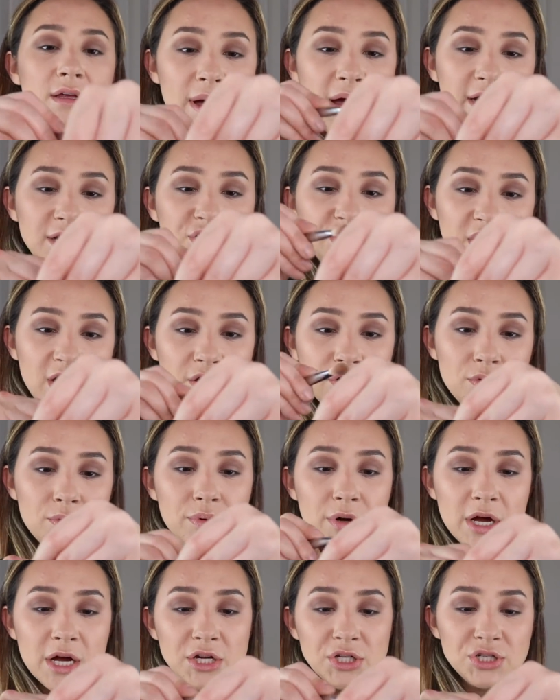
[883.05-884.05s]
eyeshadow
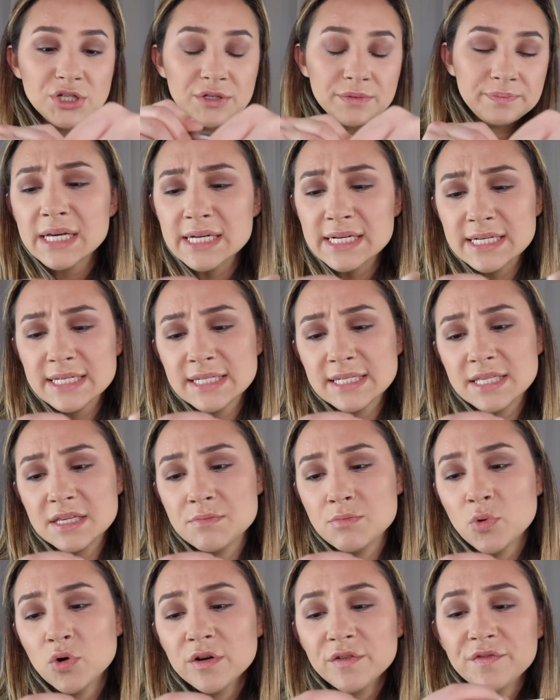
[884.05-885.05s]
brush. It is the
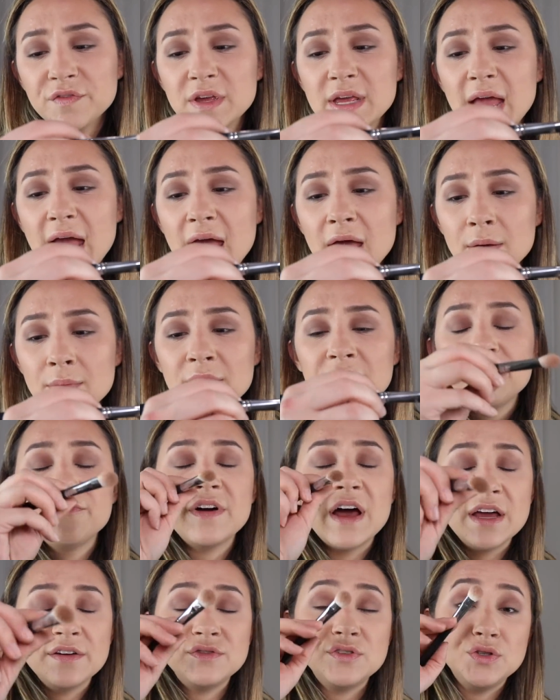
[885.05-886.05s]
Morphe
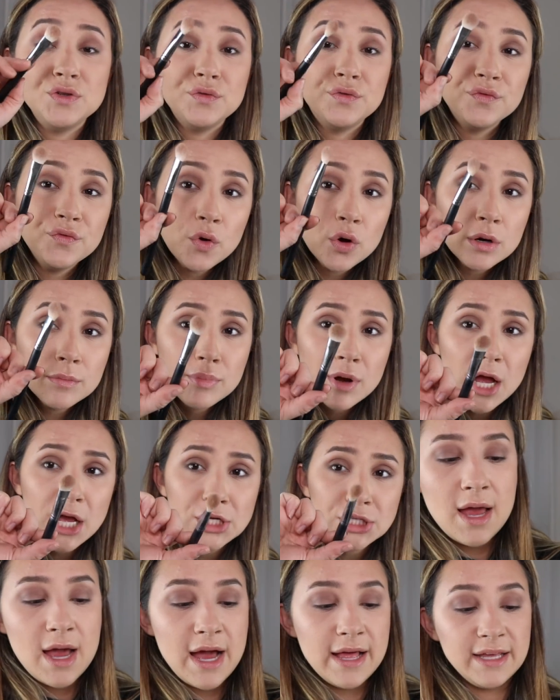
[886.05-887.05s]
M524
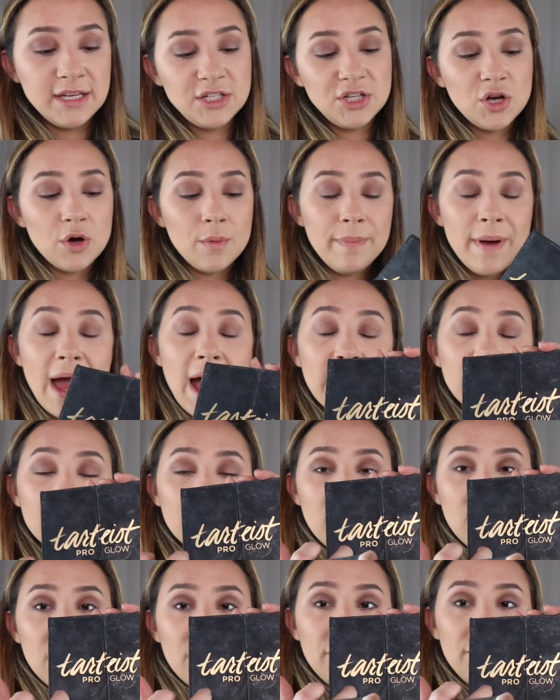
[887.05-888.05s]
brush. I like to go
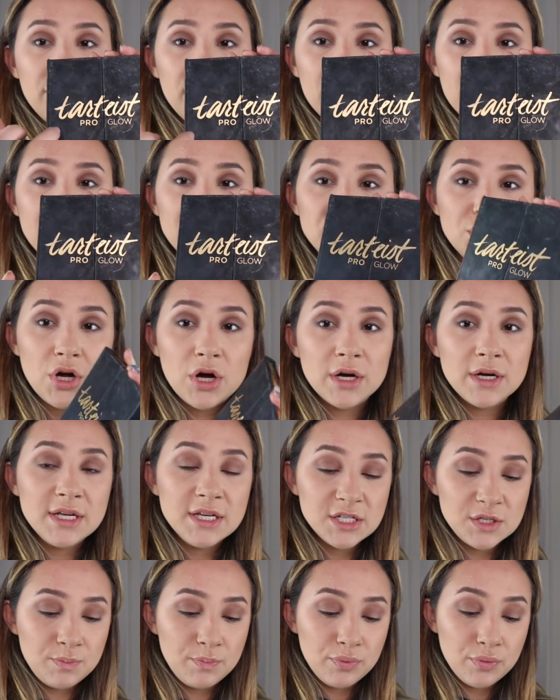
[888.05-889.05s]
back on the
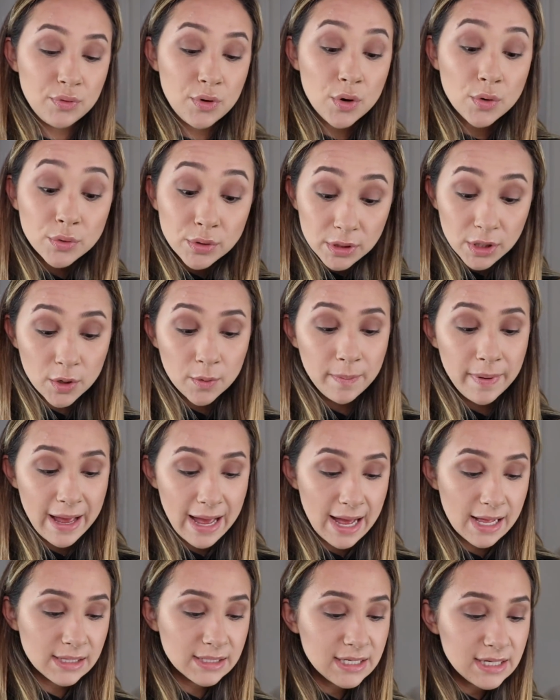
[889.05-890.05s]
Tarteist Pro Glow
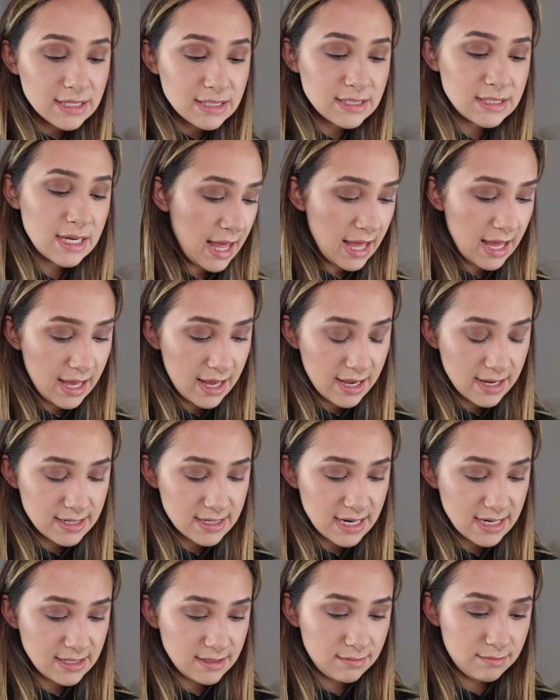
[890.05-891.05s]
palette and
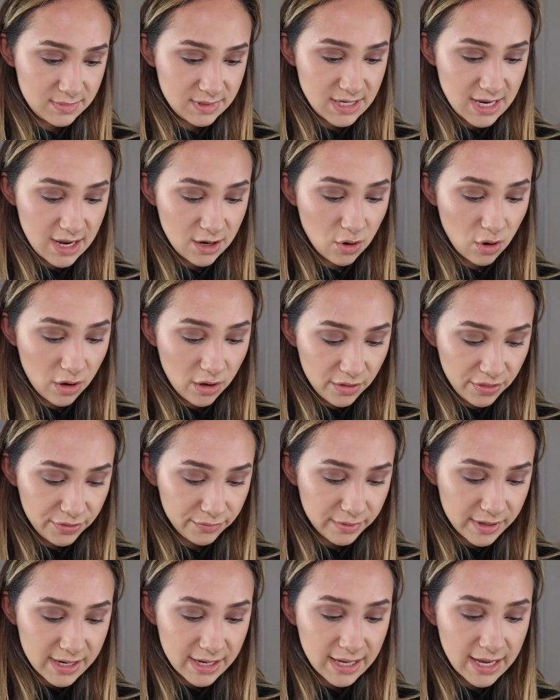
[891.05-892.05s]
I take all
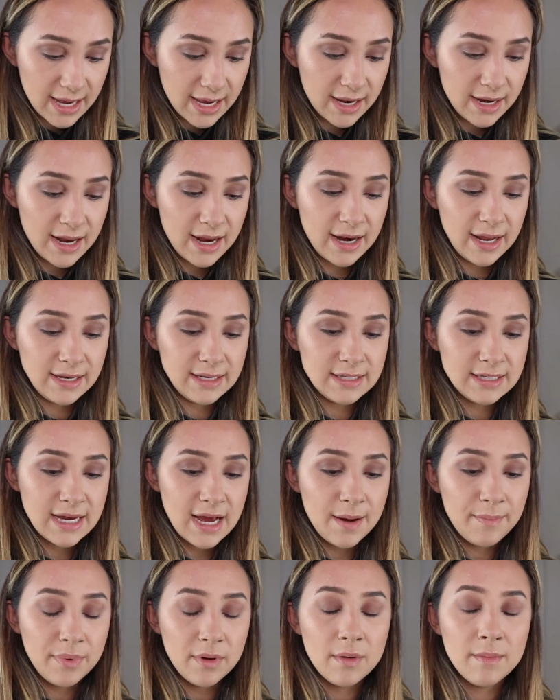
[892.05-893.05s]
three again and I
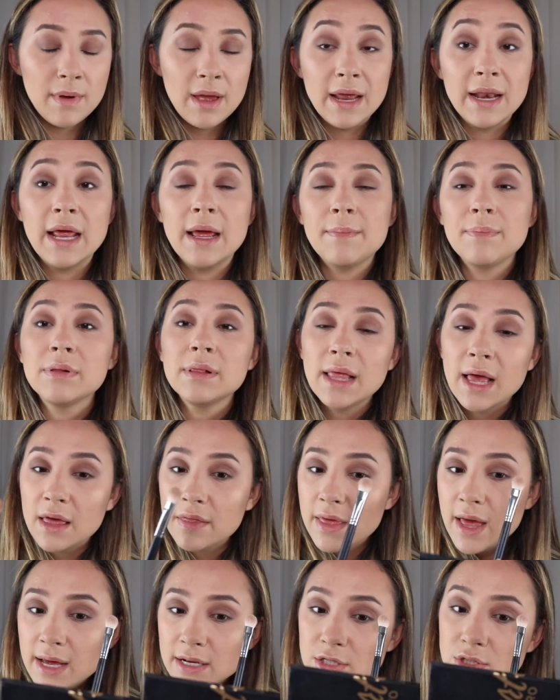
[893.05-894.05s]
tap them and I apply
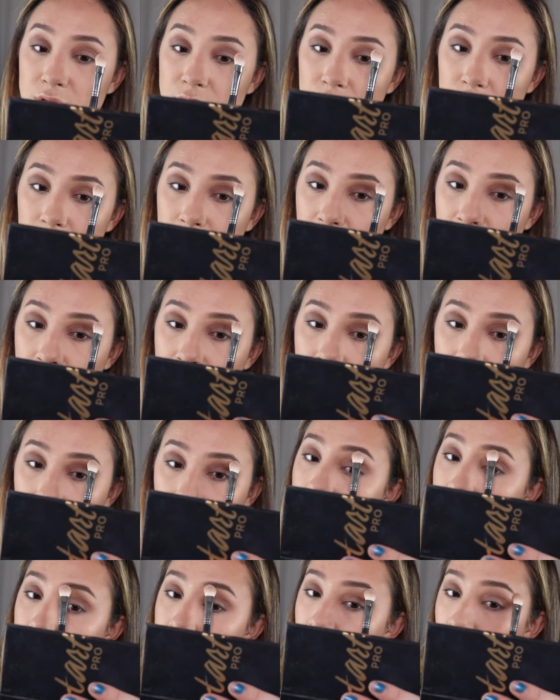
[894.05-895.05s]
that to my
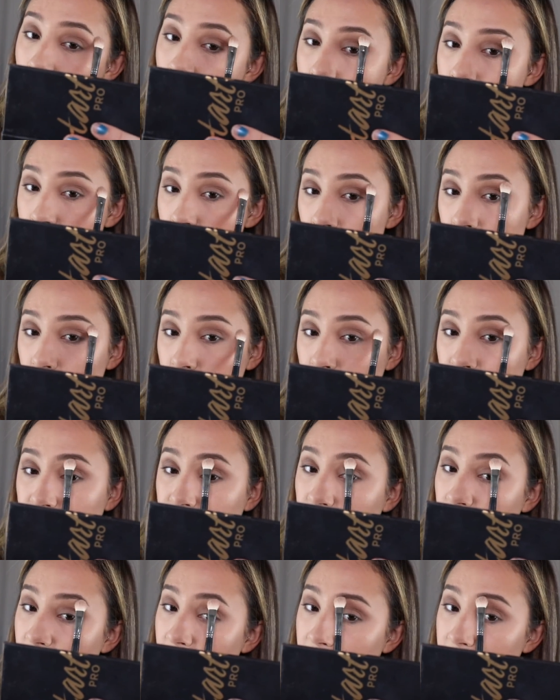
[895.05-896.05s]
brow bone
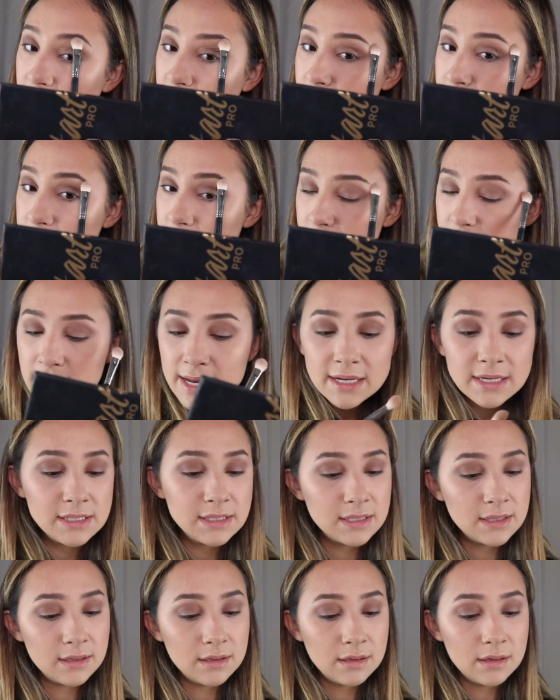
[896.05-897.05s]
for
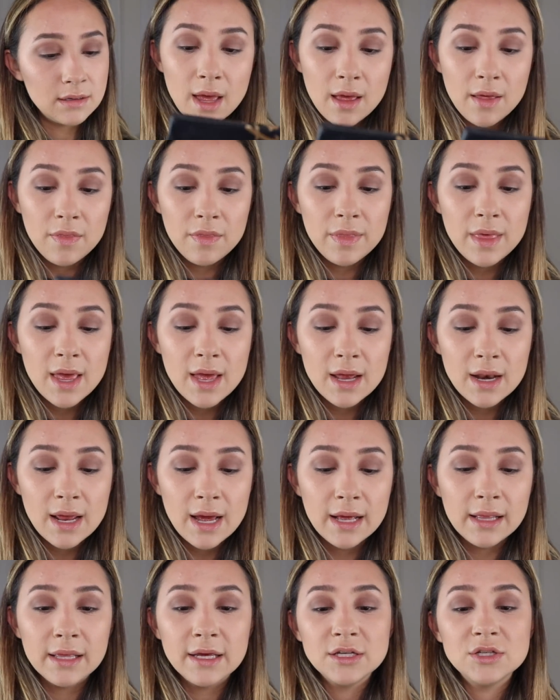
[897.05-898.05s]
highlight. And then
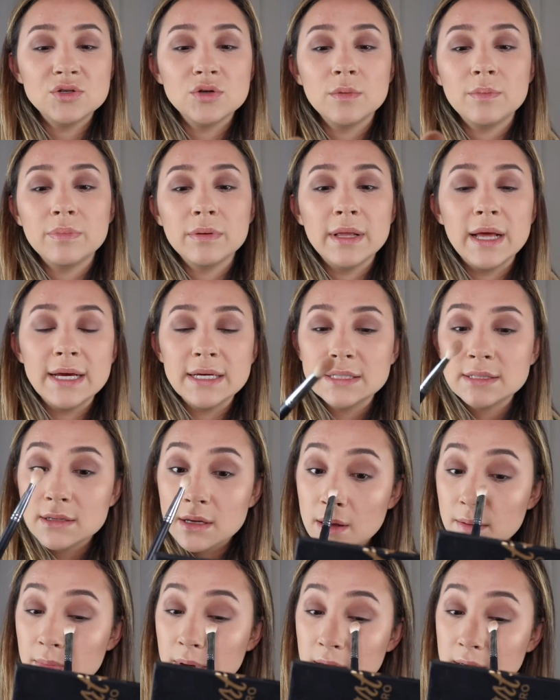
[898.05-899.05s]
I like to apply
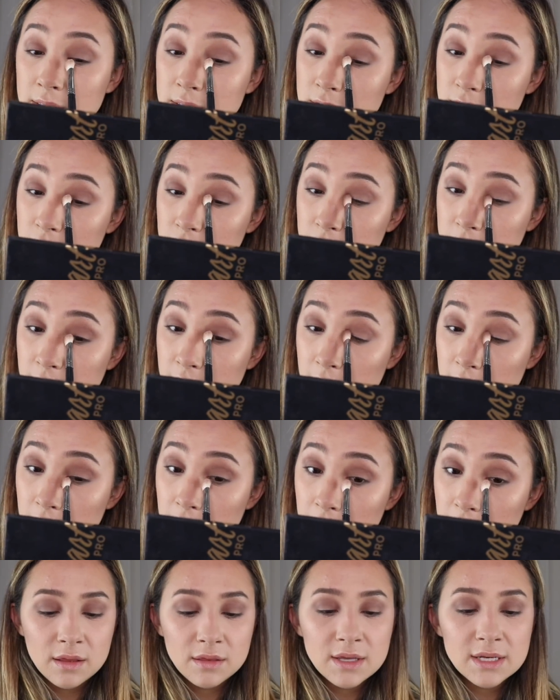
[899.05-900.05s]
some into
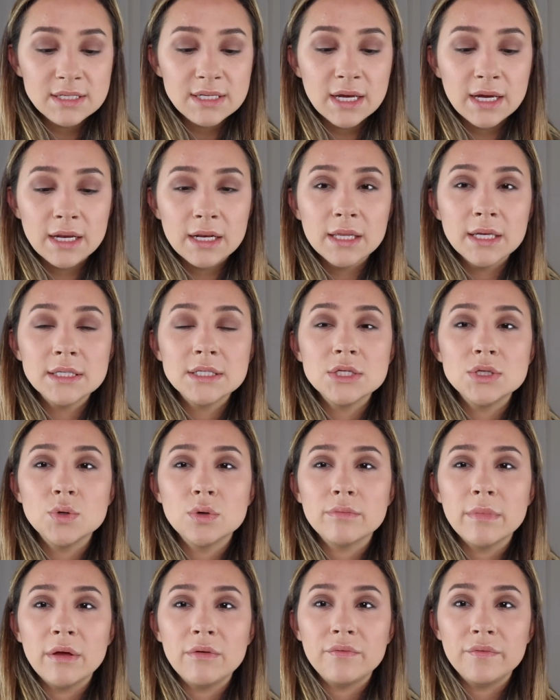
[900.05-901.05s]
this I kind of like to do with my